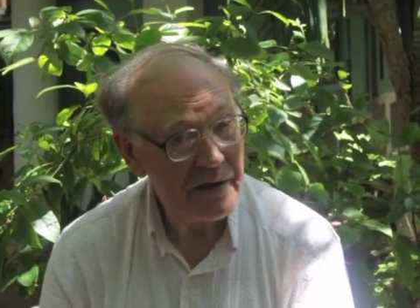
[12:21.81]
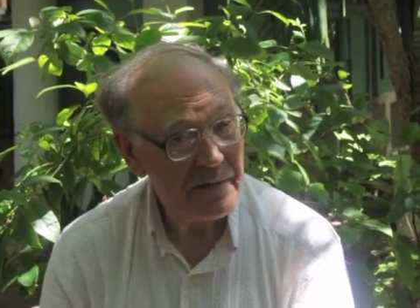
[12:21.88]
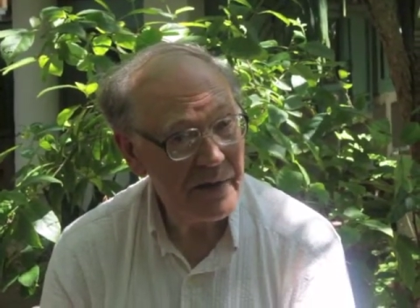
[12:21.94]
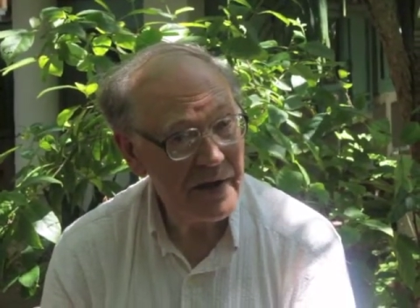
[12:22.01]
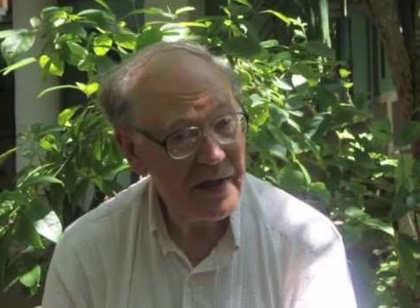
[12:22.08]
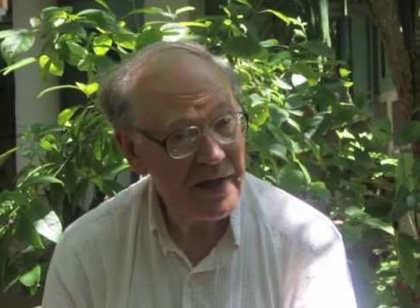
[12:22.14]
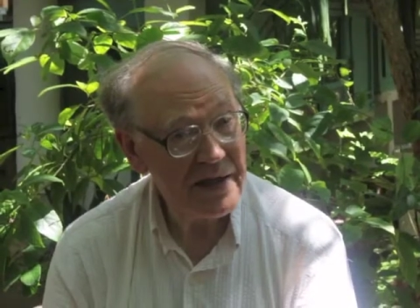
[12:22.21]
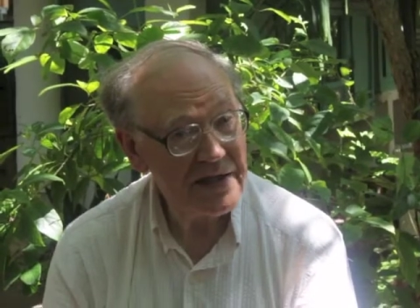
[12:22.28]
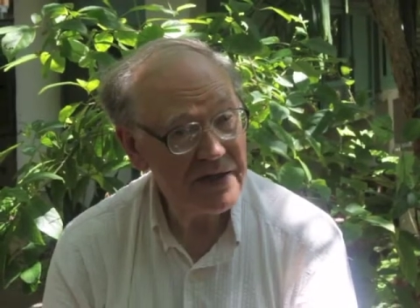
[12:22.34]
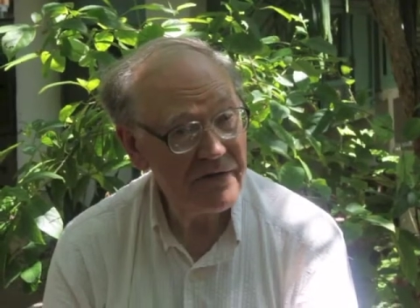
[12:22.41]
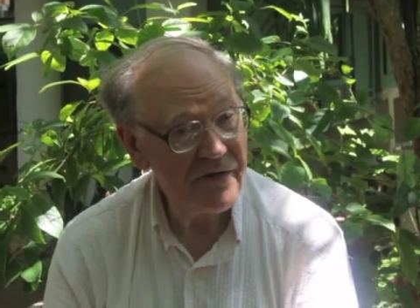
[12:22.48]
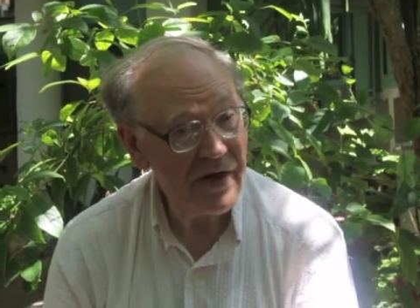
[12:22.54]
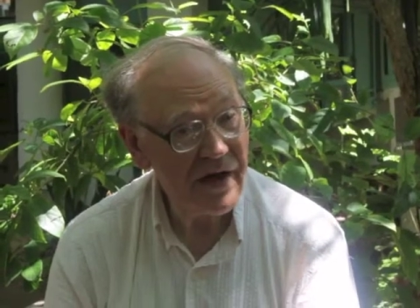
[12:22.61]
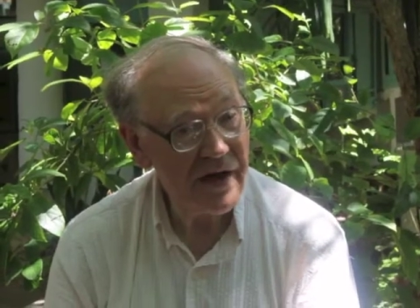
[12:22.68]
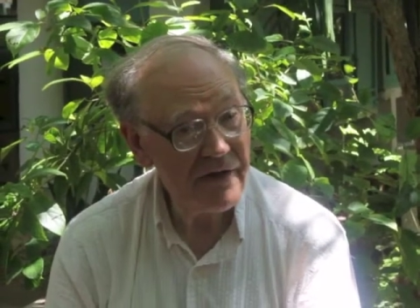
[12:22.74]
But they
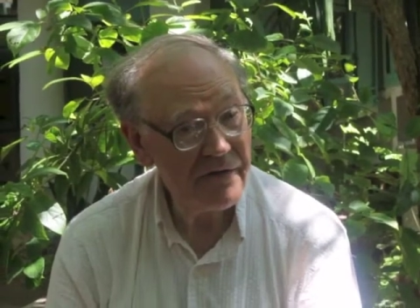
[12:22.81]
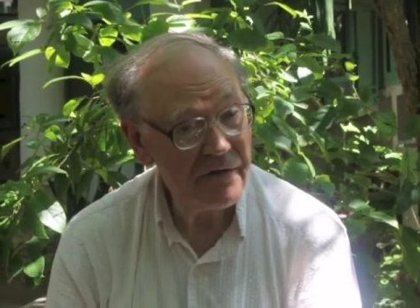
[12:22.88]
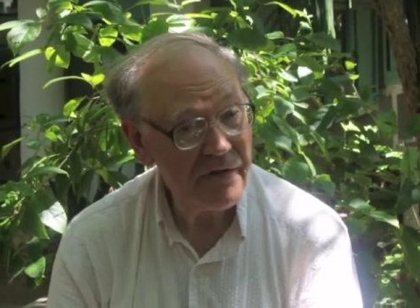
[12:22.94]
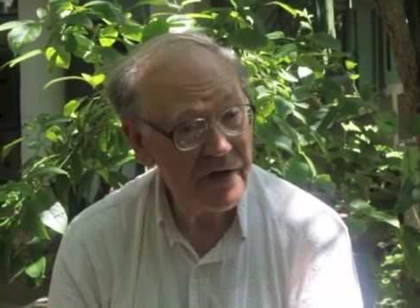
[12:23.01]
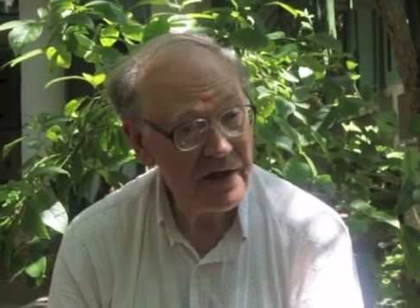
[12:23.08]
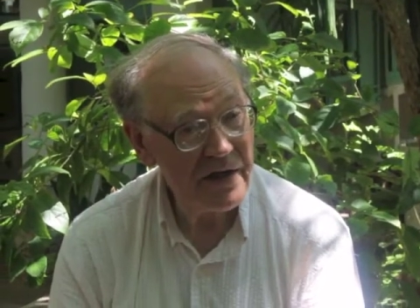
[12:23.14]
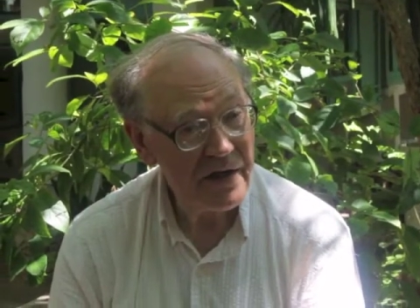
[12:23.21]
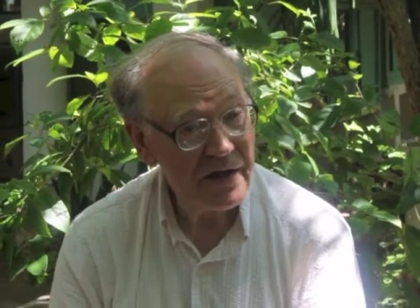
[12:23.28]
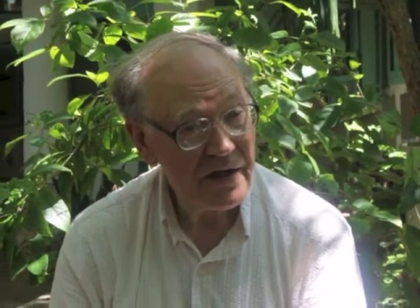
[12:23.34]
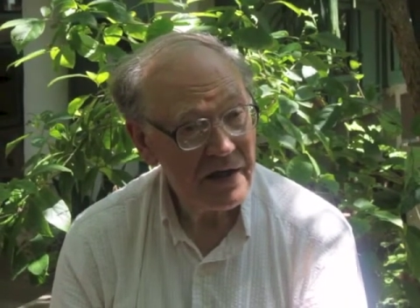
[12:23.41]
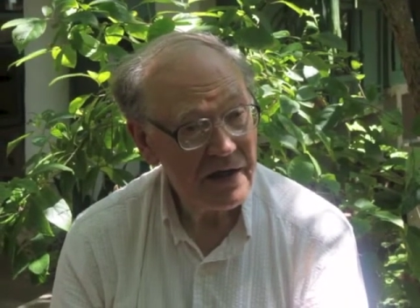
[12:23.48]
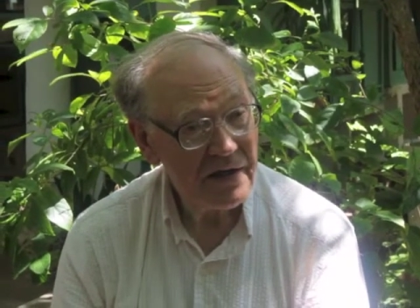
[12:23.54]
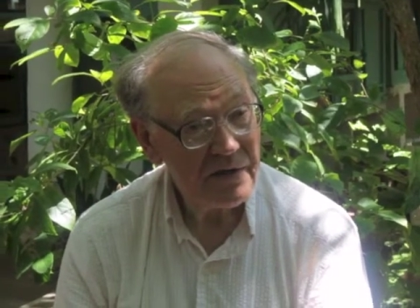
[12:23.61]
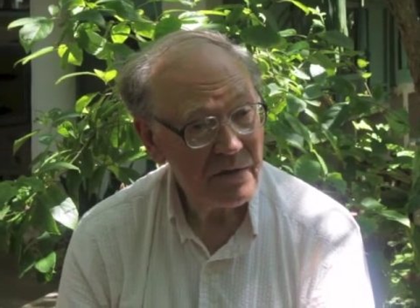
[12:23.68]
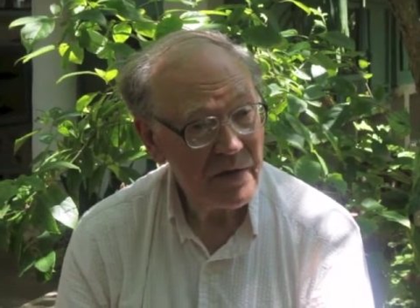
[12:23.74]
survive with,
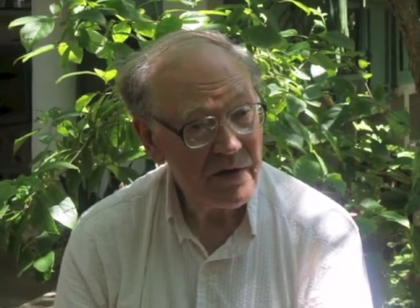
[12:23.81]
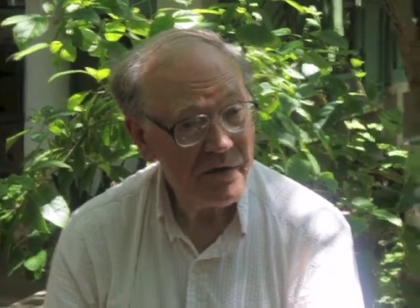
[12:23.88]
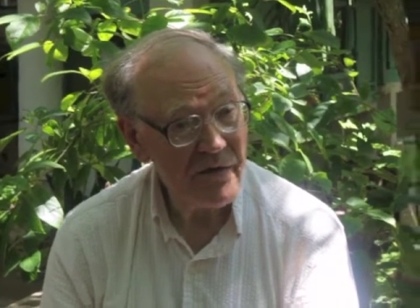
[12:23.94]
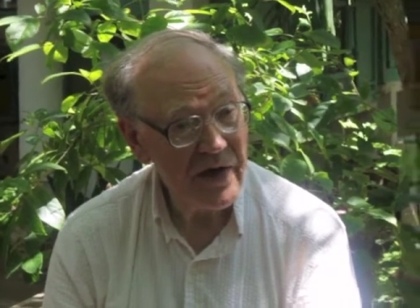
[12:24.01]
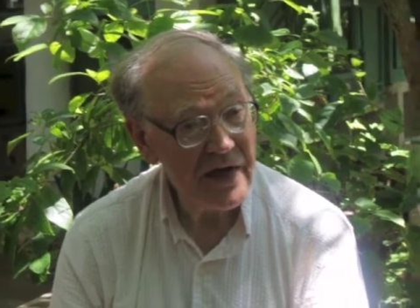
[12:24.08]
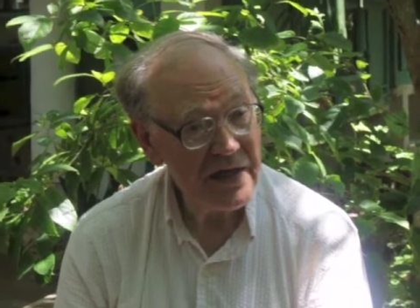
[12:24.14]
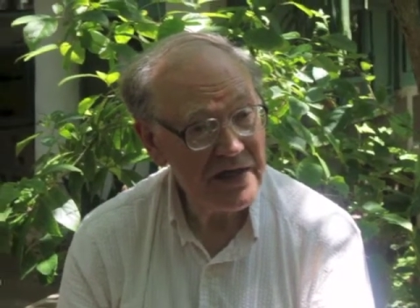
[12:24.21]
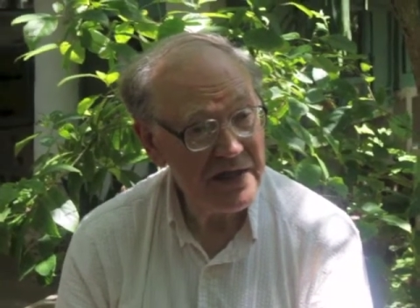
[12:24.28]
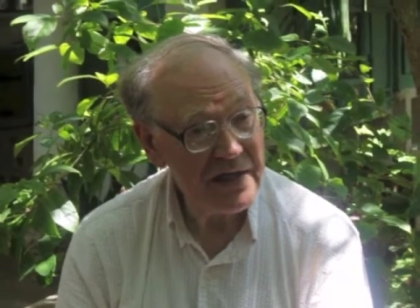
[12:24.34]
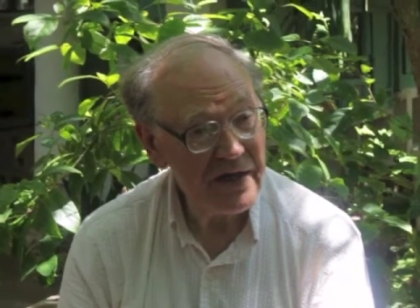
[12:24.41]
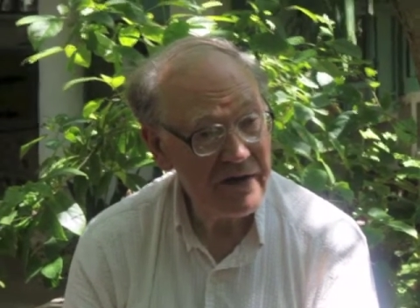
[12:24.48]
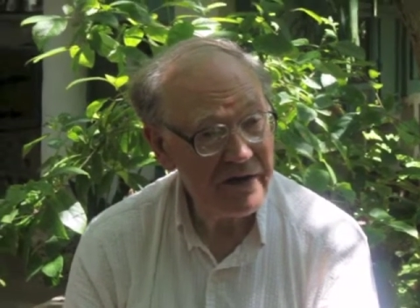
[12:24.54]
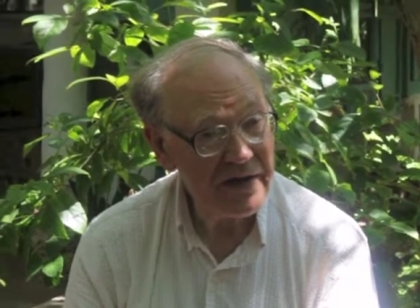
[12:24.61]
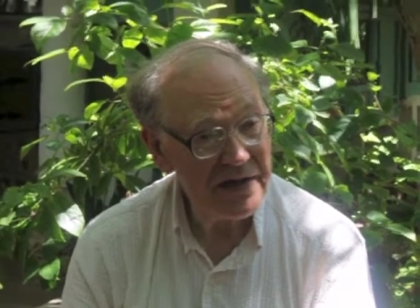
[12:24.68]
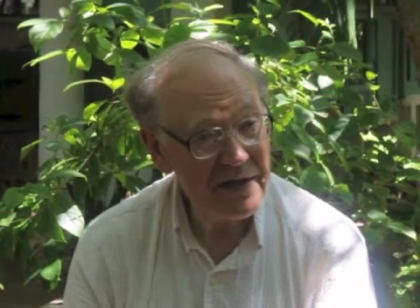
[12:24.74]
with very
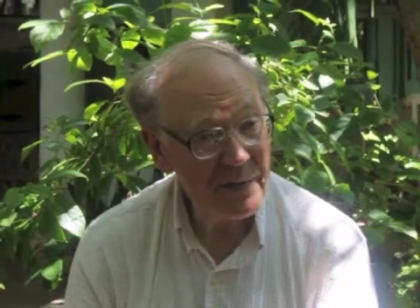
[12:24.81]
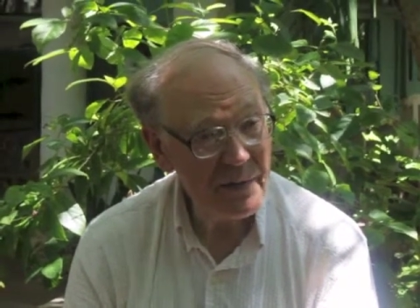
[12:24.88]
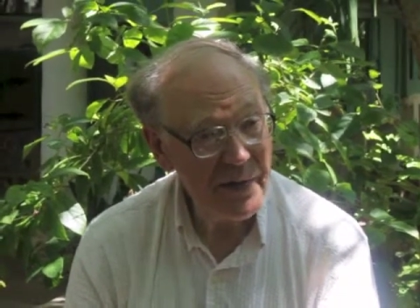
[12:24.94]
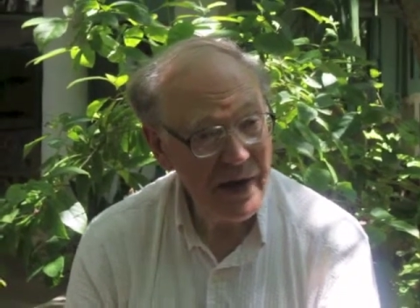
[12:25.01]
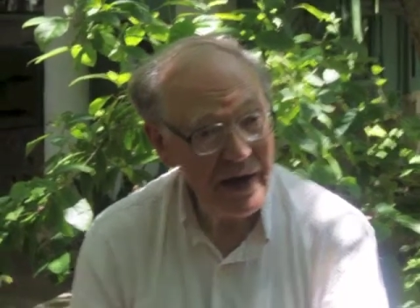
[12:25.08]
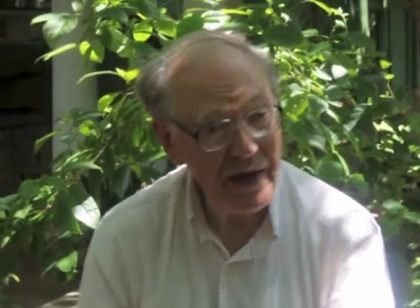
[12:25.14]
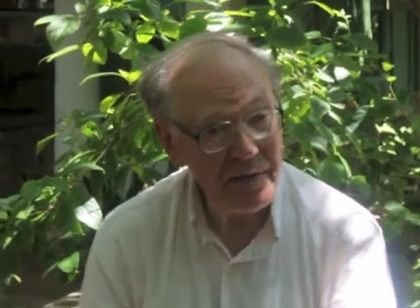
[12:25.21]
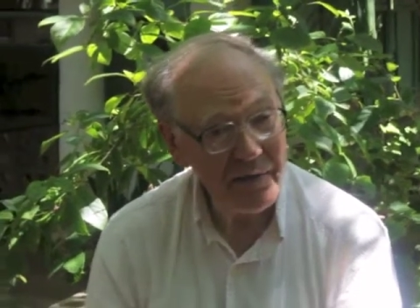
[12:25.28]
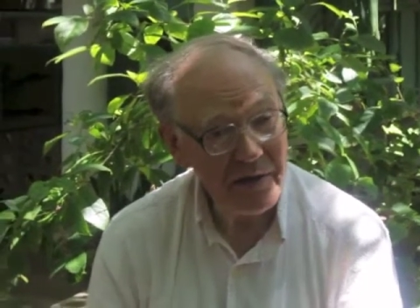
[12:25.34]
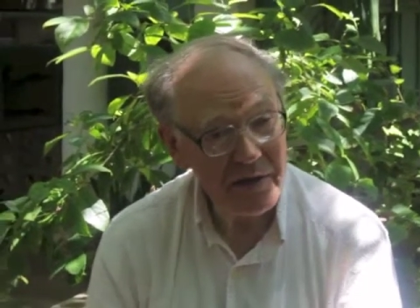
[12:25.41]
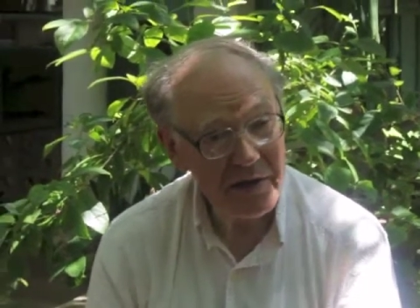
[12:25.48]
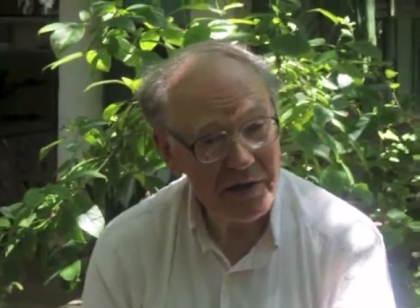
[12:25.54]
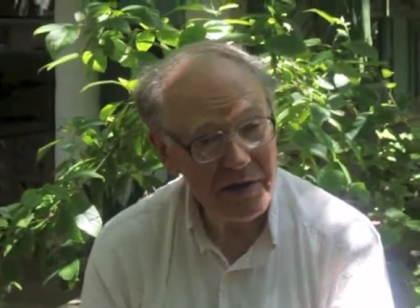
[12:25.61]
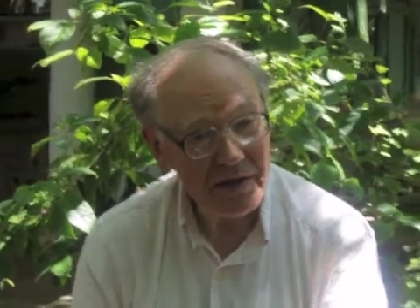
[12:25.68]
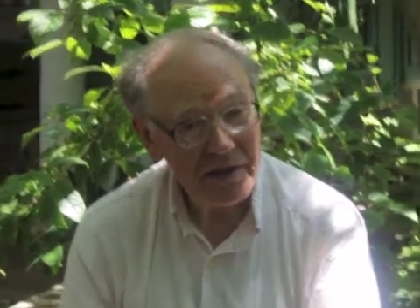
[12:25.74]
serious impairment.